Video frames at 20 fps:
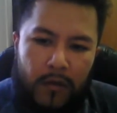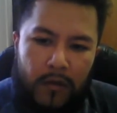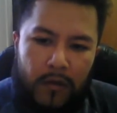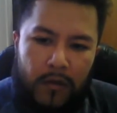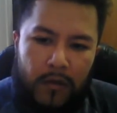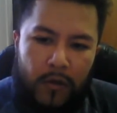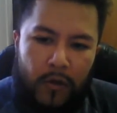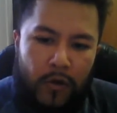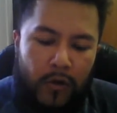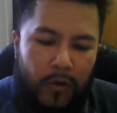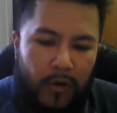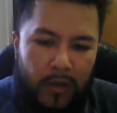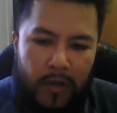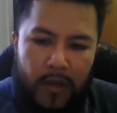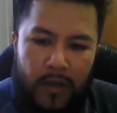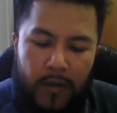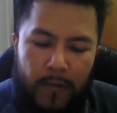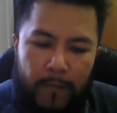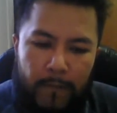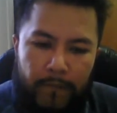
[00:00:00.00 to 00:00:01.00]
and
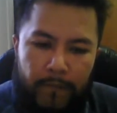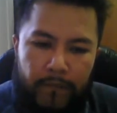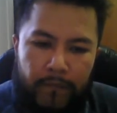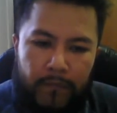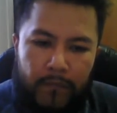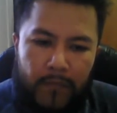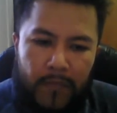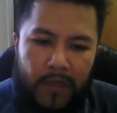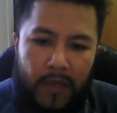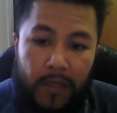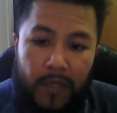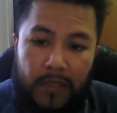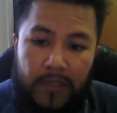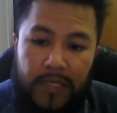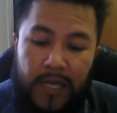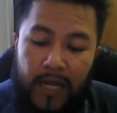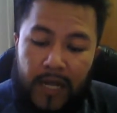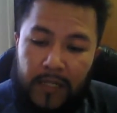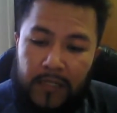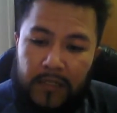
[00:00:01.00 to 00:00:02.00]
the
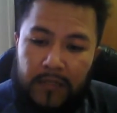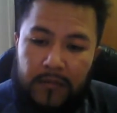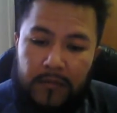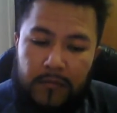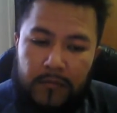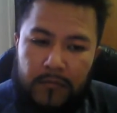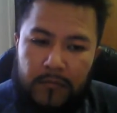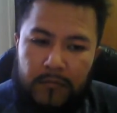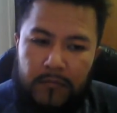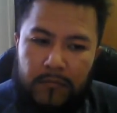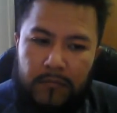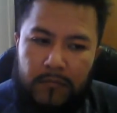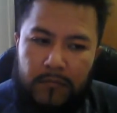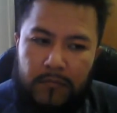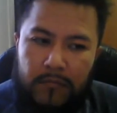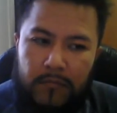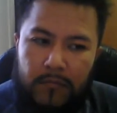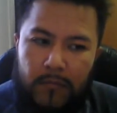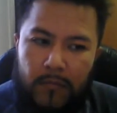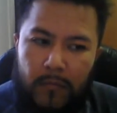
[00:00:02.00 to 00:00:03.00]
Italians,
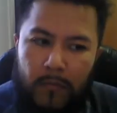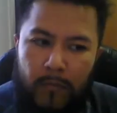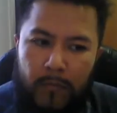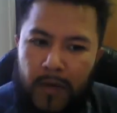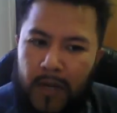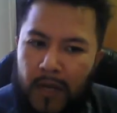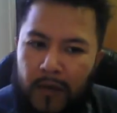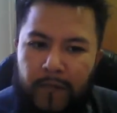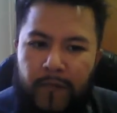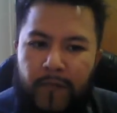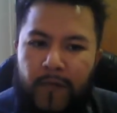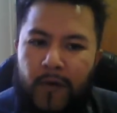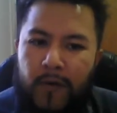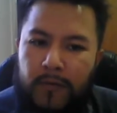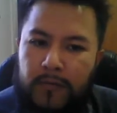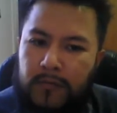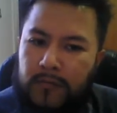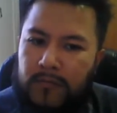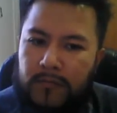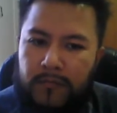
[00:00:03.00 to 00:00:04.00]
black
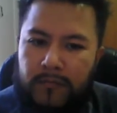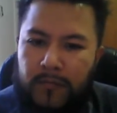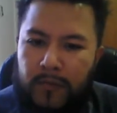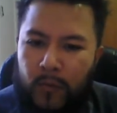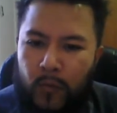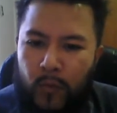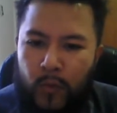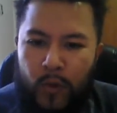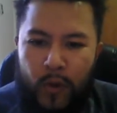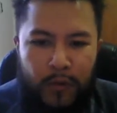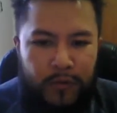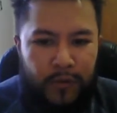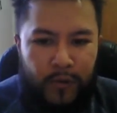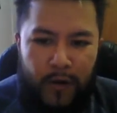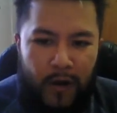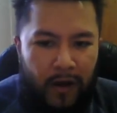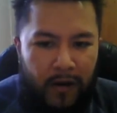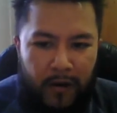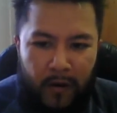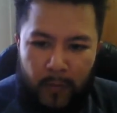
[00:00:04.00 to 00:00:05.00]
folks were also
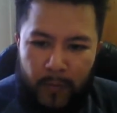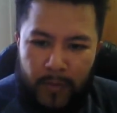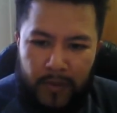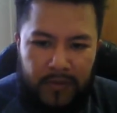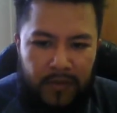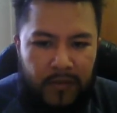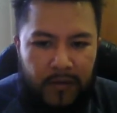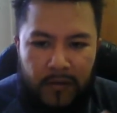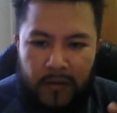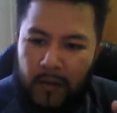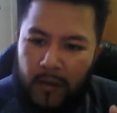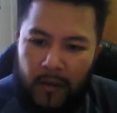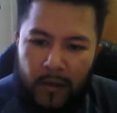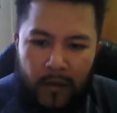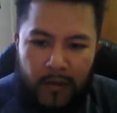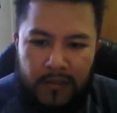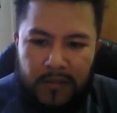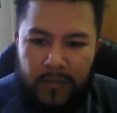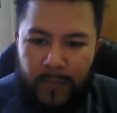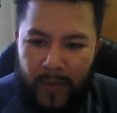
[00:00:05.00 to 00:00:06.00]
conquered by the
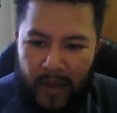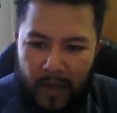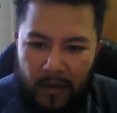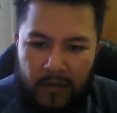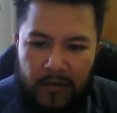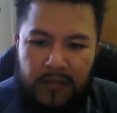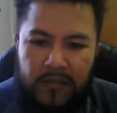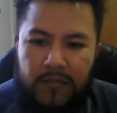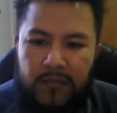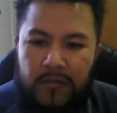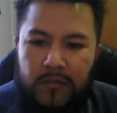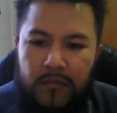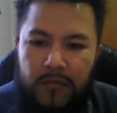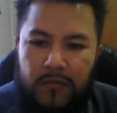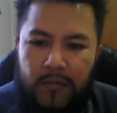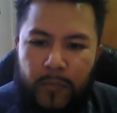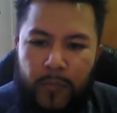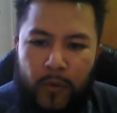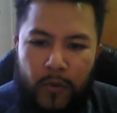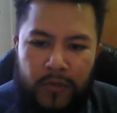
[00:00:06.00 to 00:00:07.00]
Spanish,
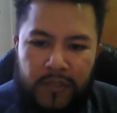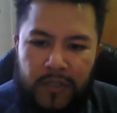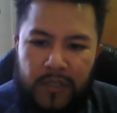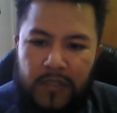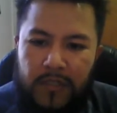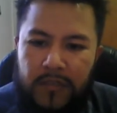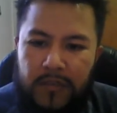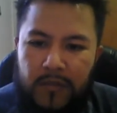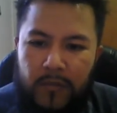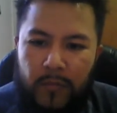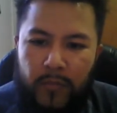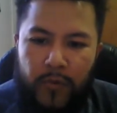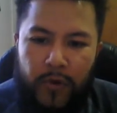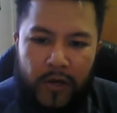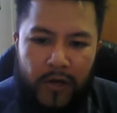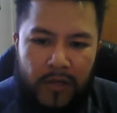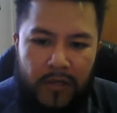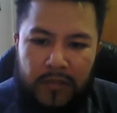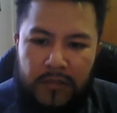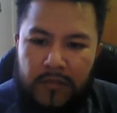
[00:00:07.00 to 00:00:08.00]
the Portuguese, the
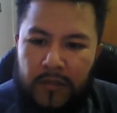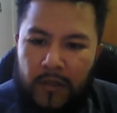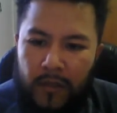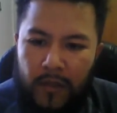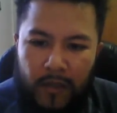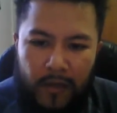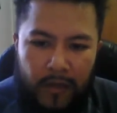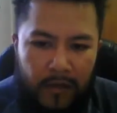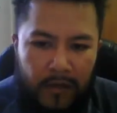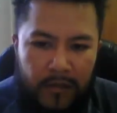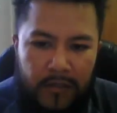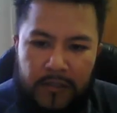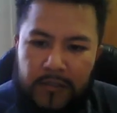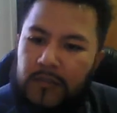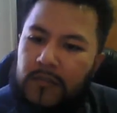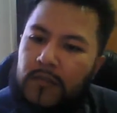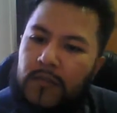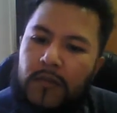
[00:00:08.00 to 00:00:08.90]
British, the English,